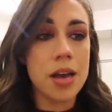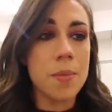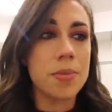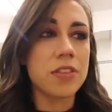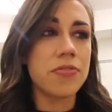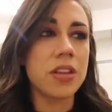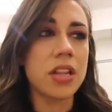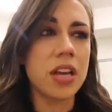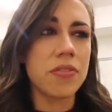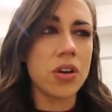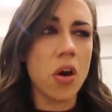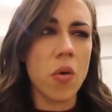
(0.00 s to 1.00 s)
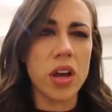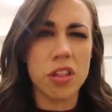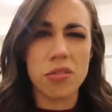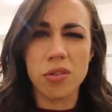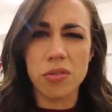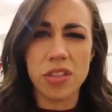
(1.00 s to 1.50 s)
But the feeling of going
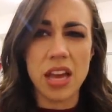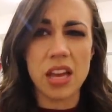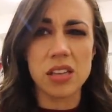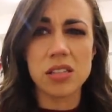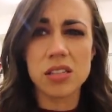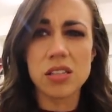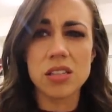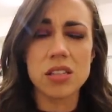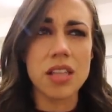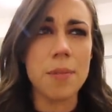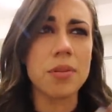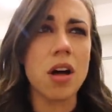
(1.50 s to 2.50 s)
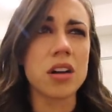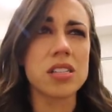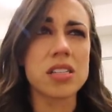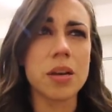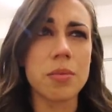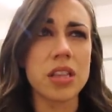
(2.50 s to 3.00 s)
through things that belong to
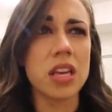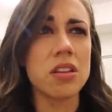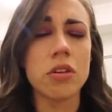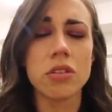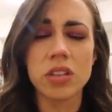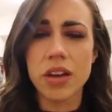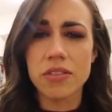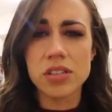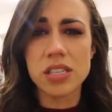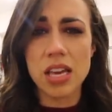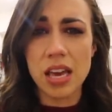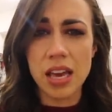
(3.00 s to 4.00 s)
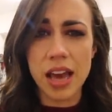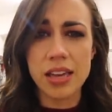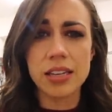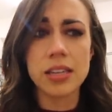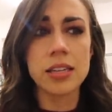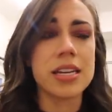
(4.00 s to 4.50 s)
someone that you know you'll never see
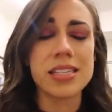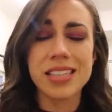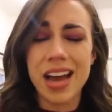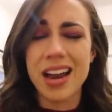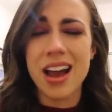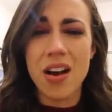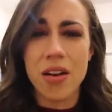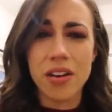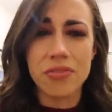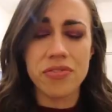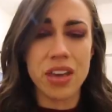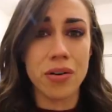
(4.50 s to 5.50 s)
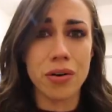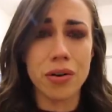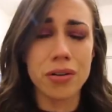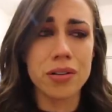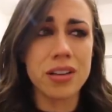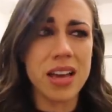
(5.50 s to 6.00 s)
again is kind of how I feel.